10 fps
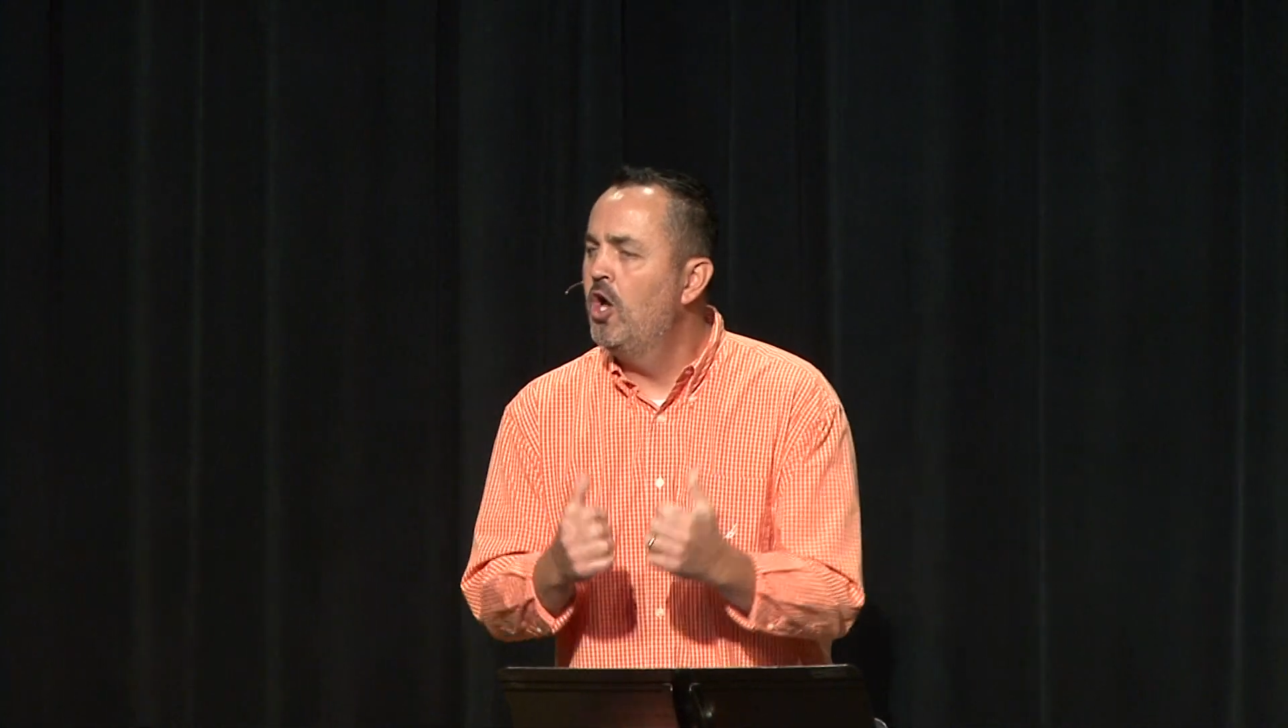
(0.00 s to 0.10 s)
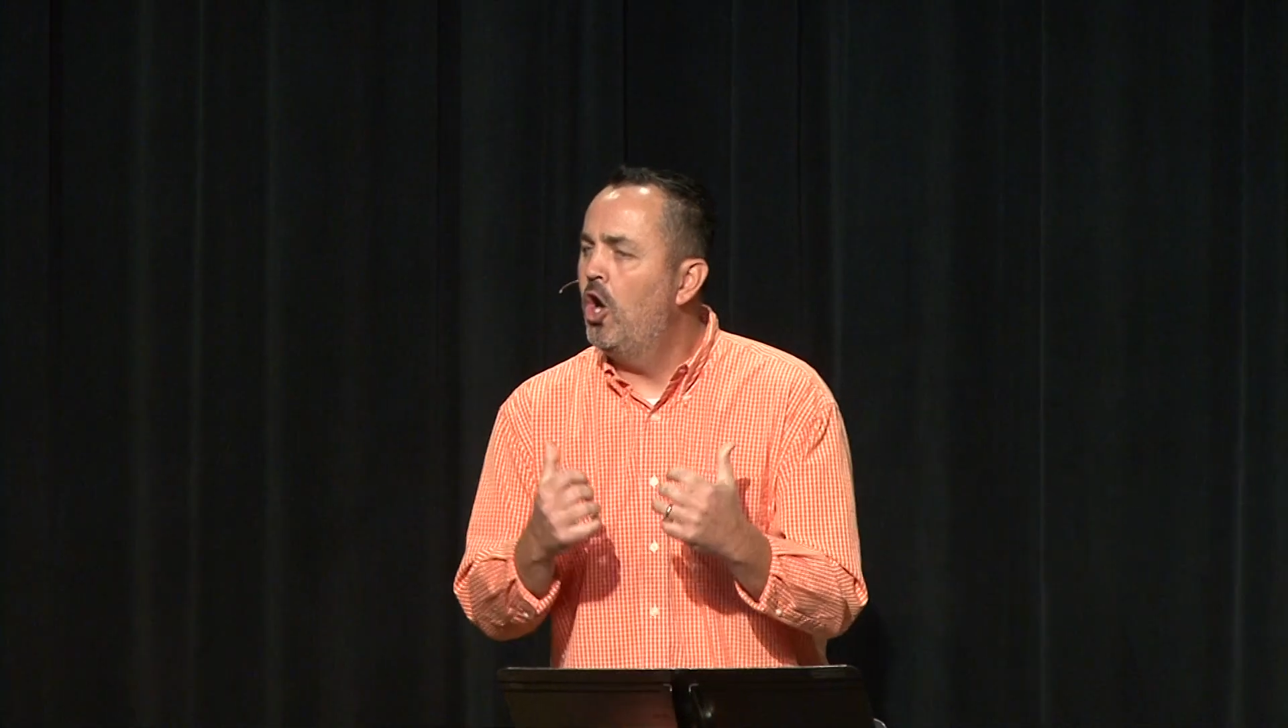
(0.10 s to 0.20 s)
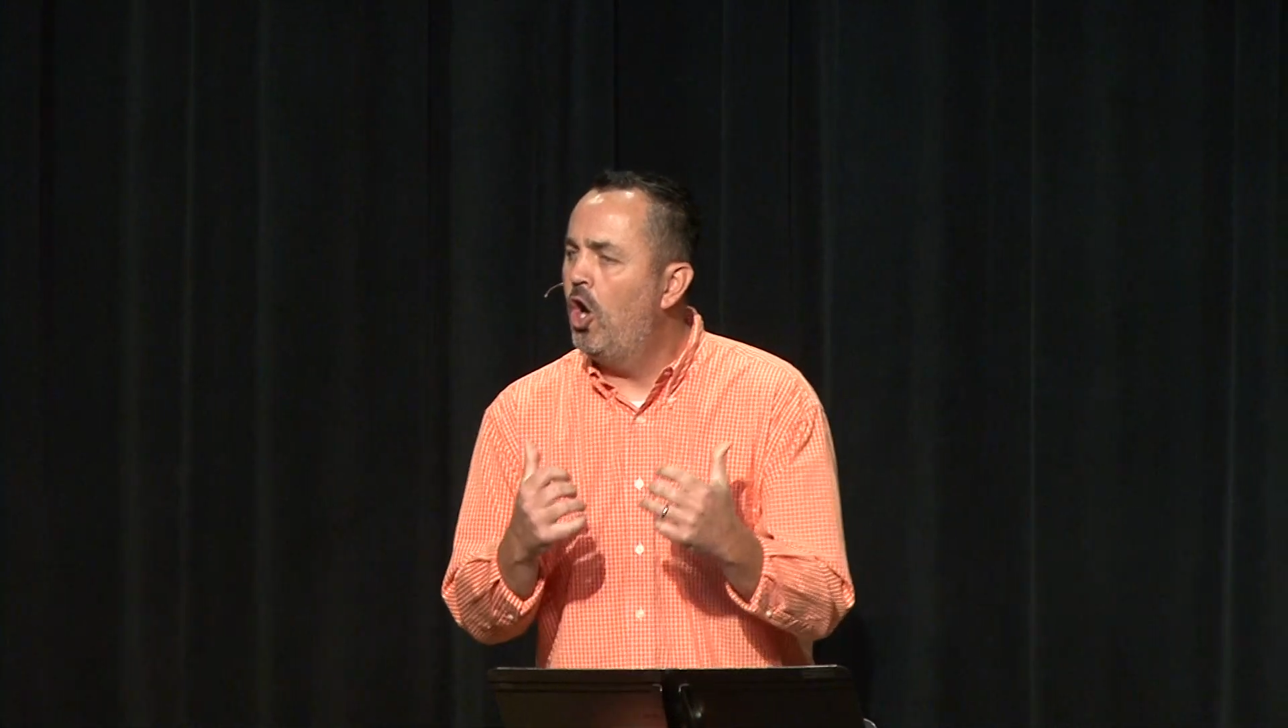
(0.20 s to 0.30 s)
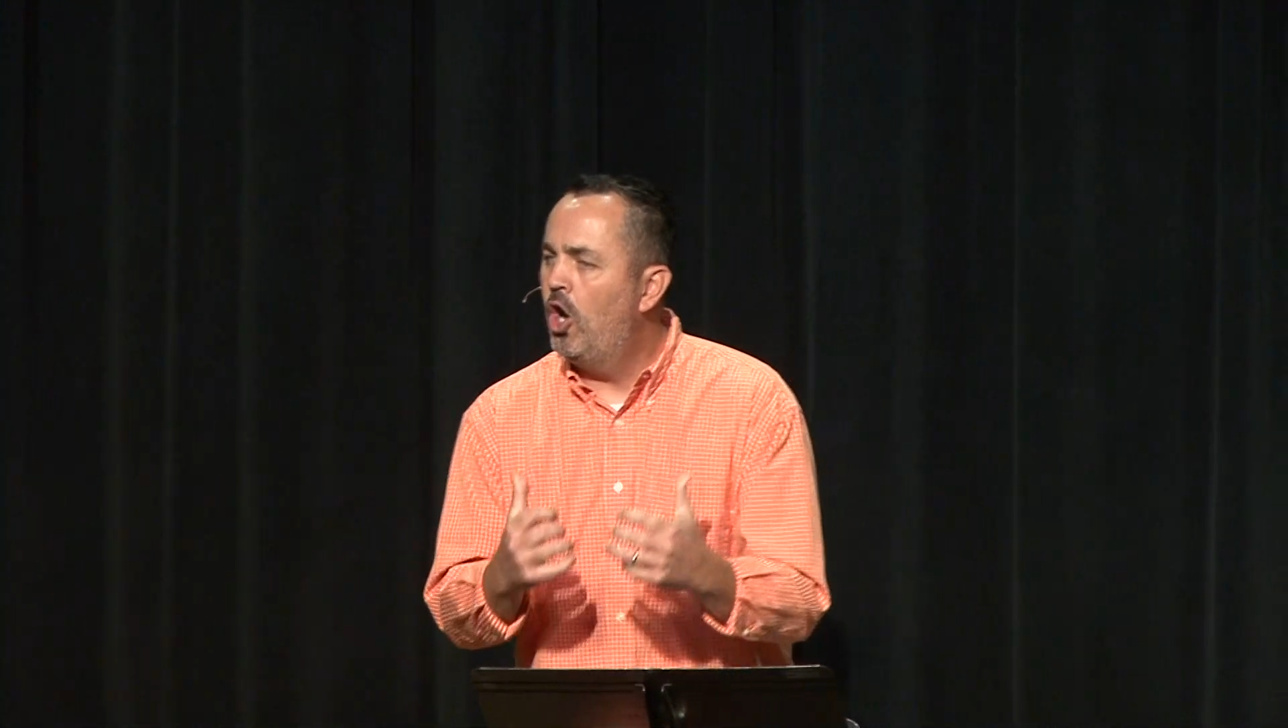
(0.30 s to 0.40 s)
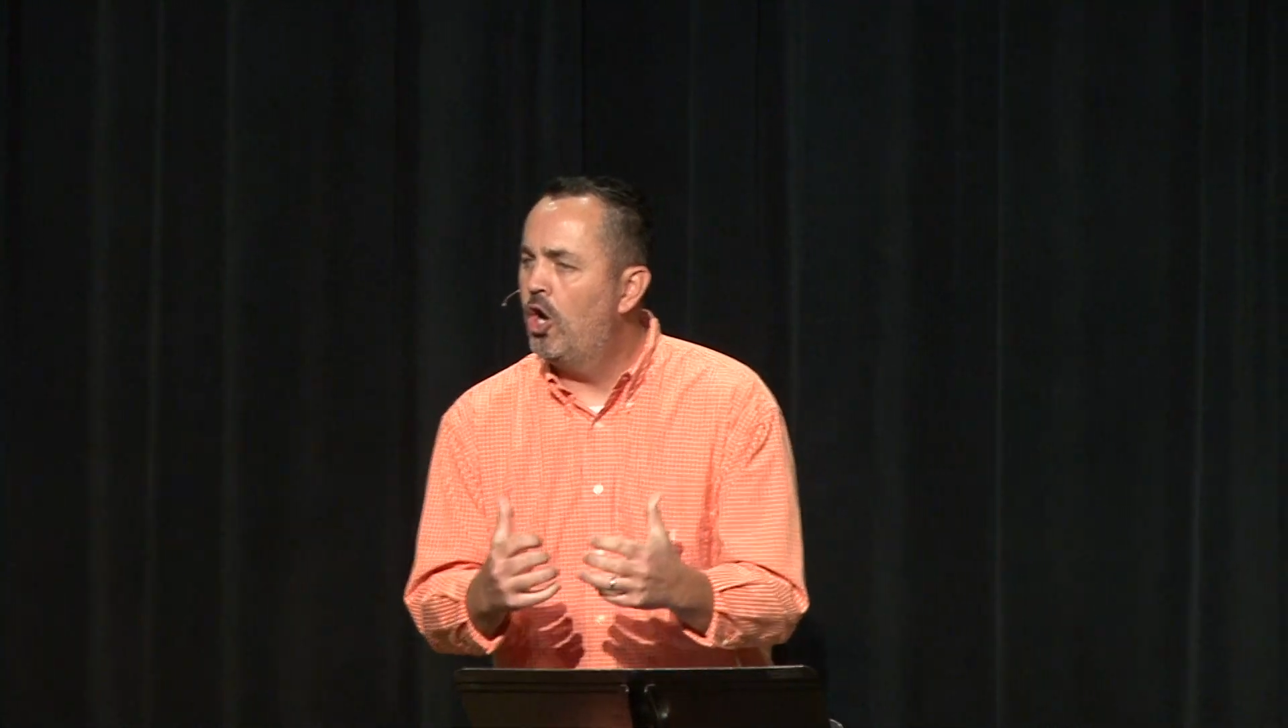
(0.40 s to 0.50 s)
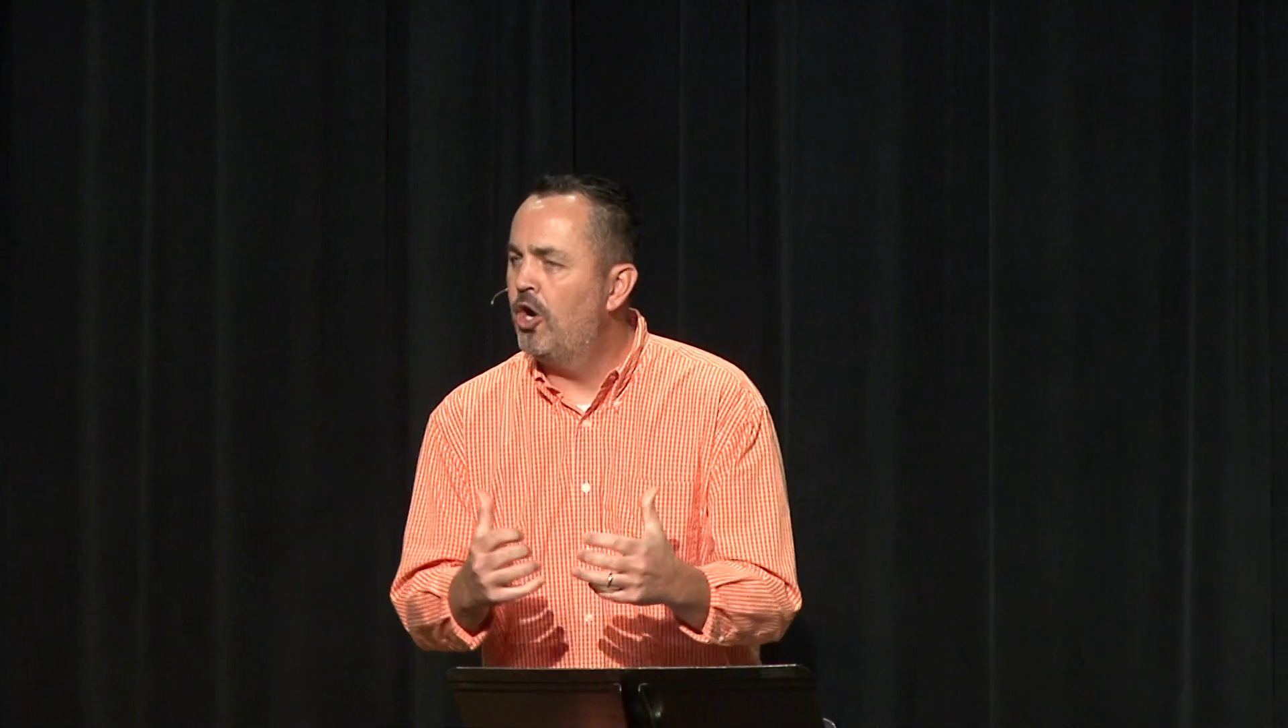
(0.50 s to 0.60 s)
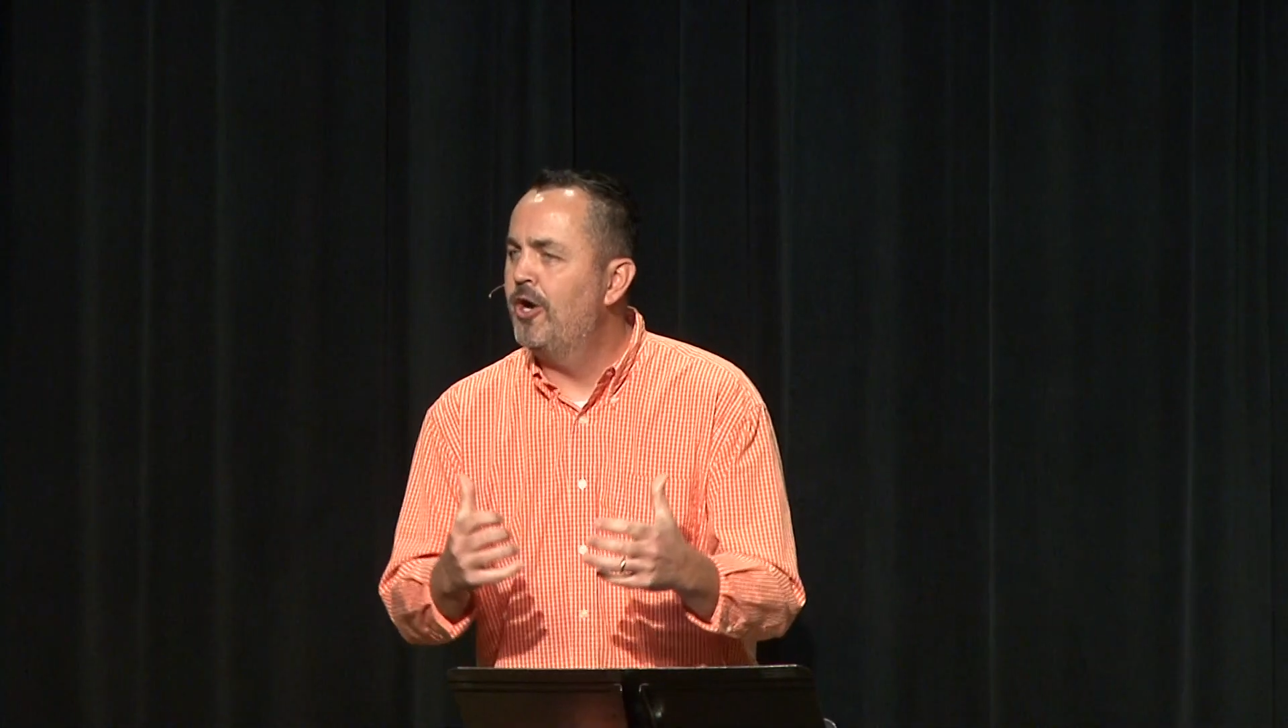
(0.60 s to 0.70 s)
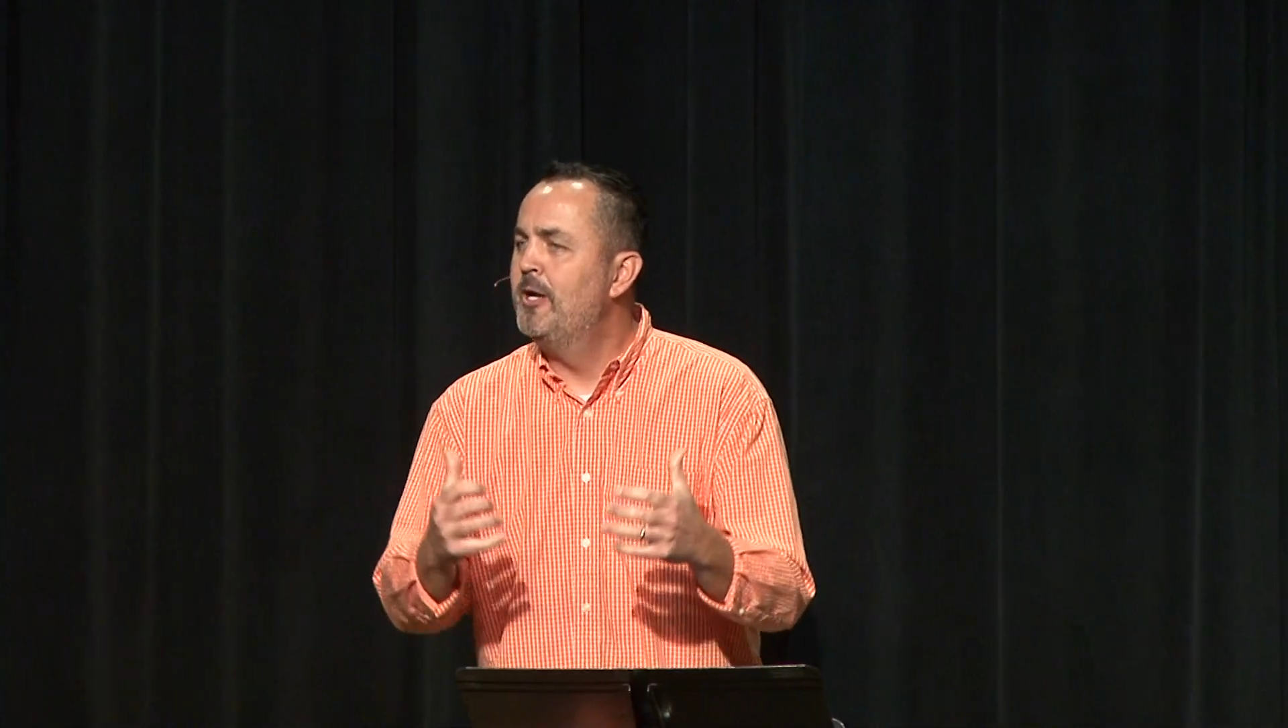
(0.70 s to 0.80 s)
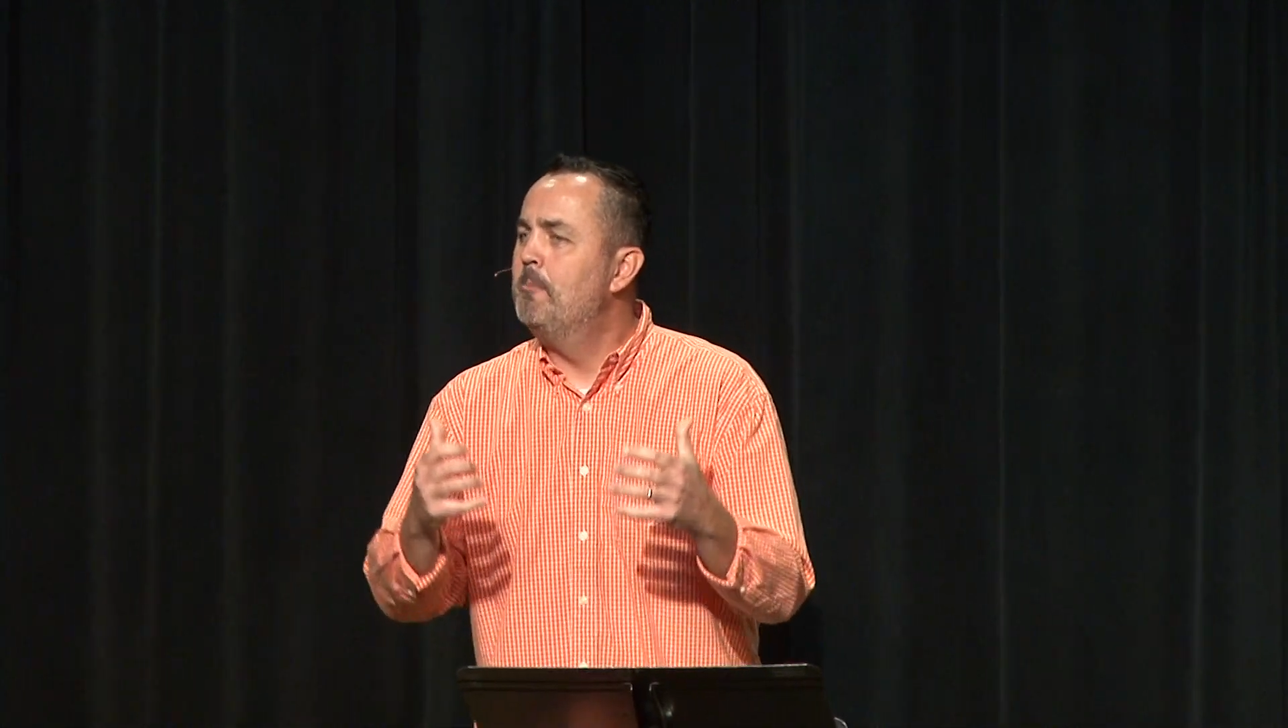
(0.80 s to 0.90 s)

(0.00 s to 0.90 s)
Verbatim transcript: our